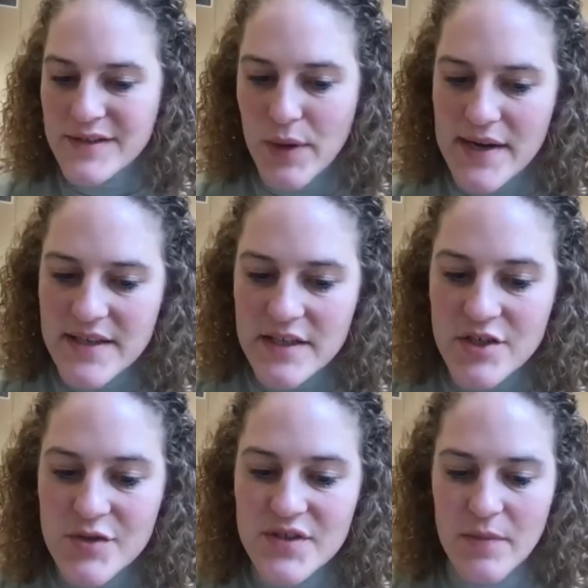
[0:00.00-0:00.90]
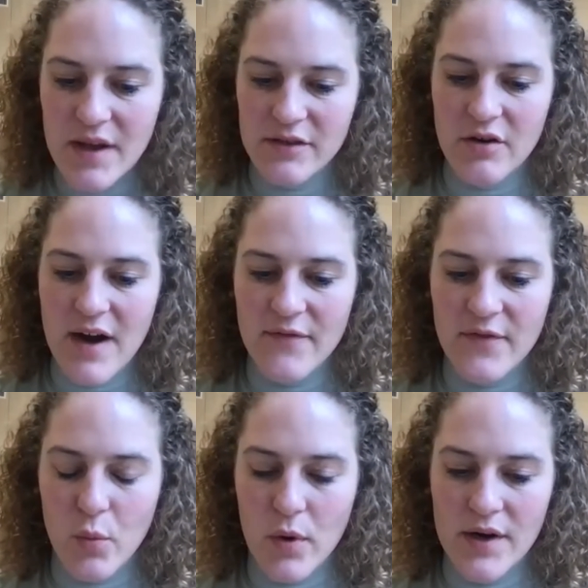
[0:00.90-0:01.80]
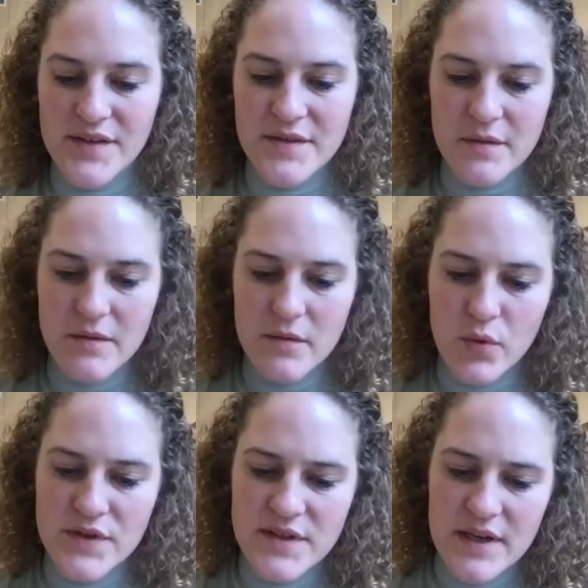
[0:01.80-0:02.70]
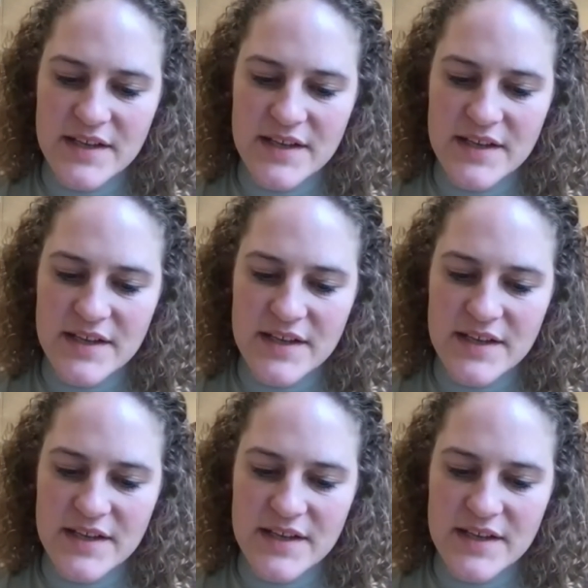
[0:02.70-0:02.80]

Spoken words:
where I did do some ethnographic work is with